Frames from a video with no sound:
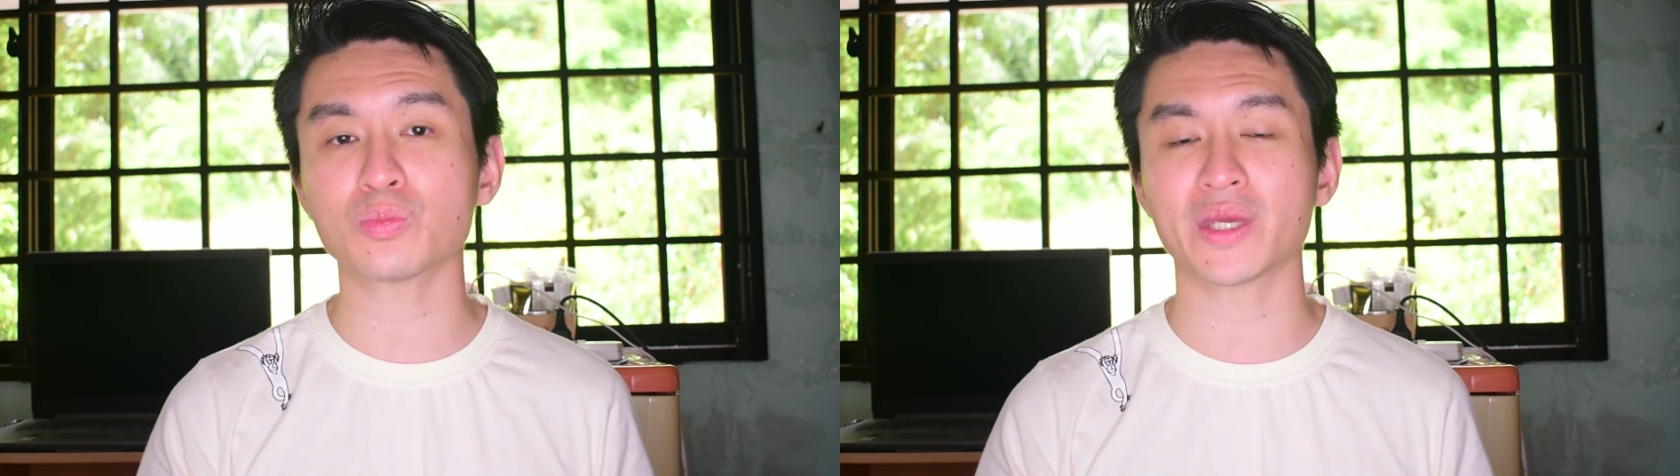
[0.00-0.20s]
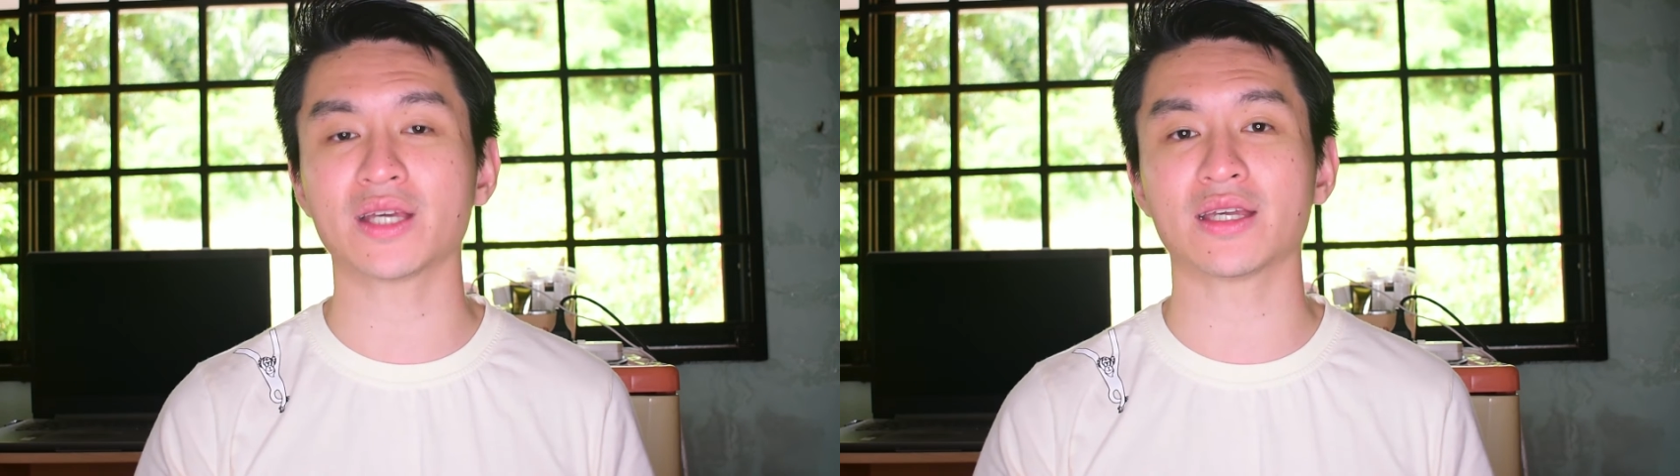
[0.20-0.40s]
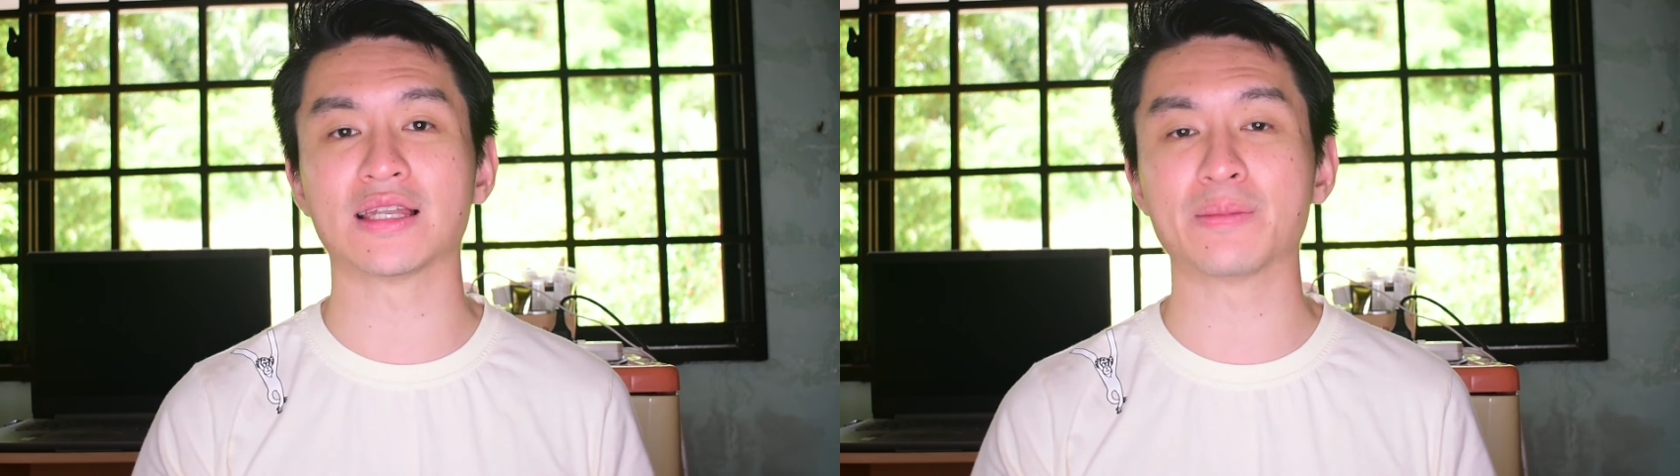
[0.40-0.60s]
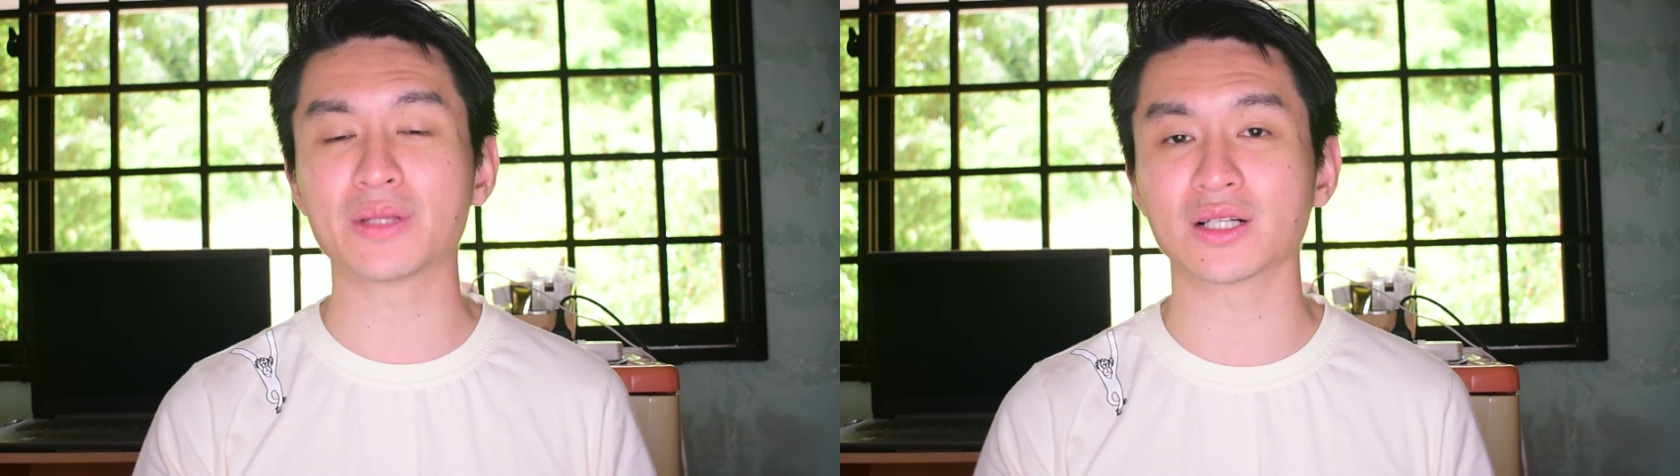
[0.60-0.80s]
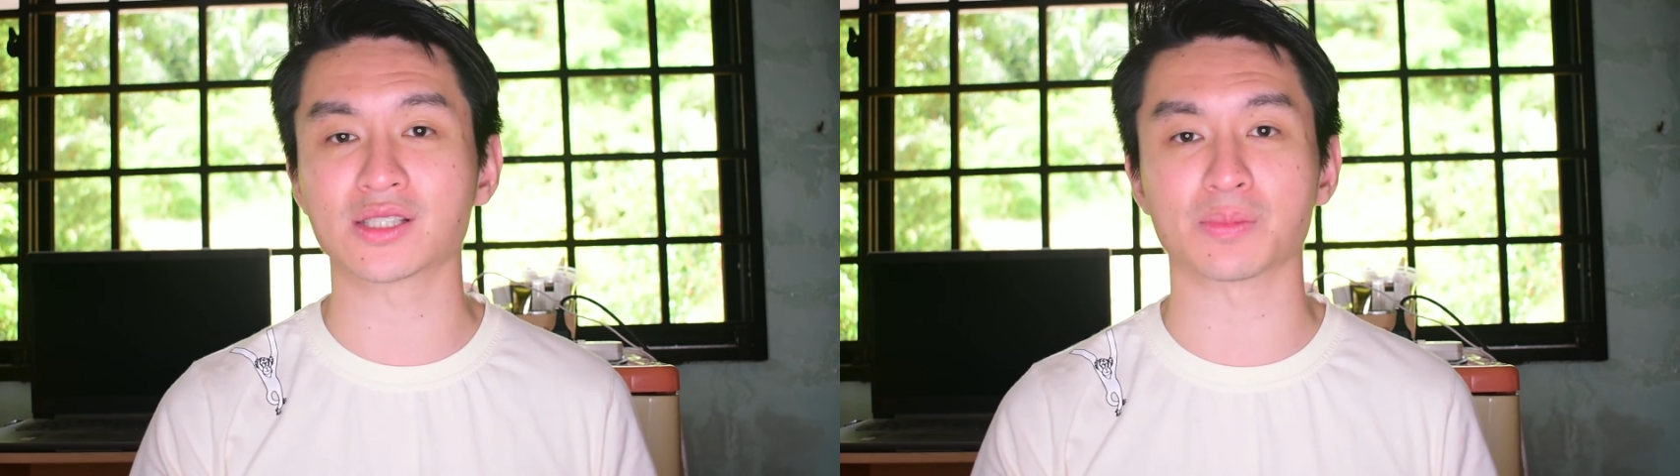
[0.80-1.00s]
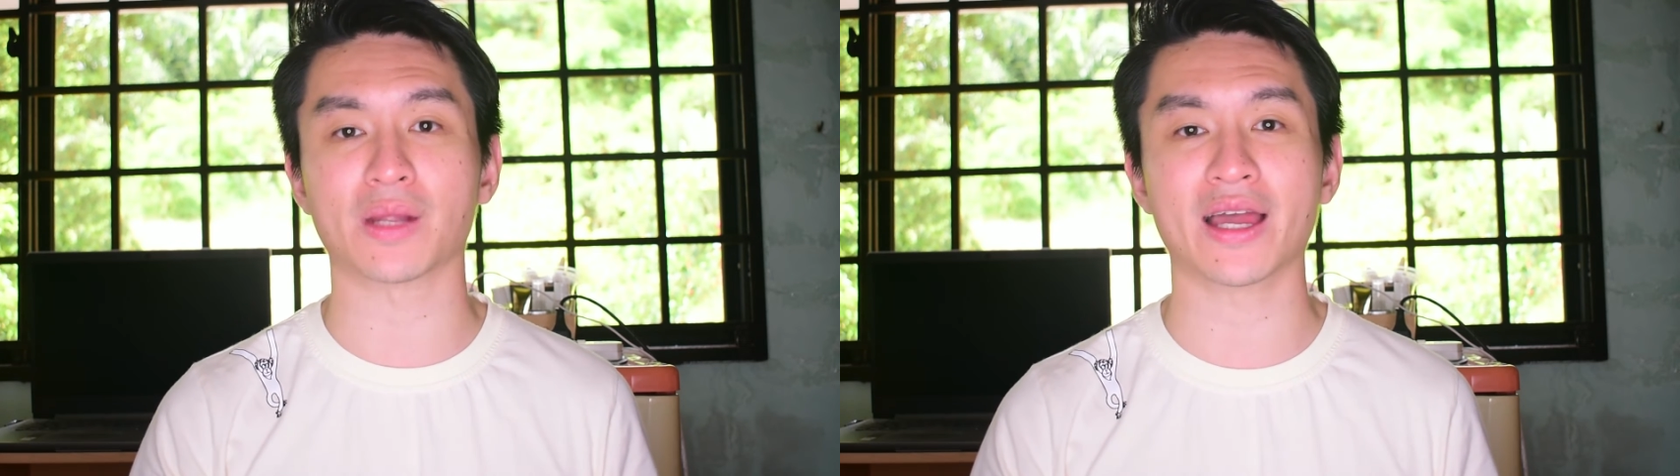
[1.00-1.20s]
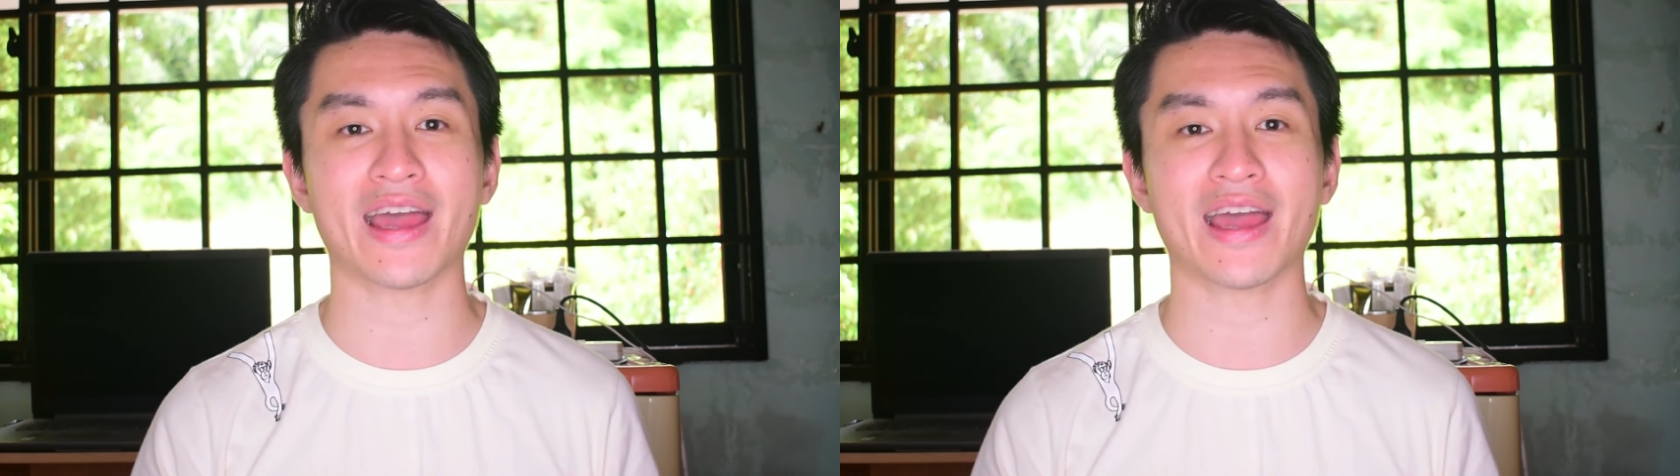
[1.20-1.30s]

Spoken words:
being in limited supply,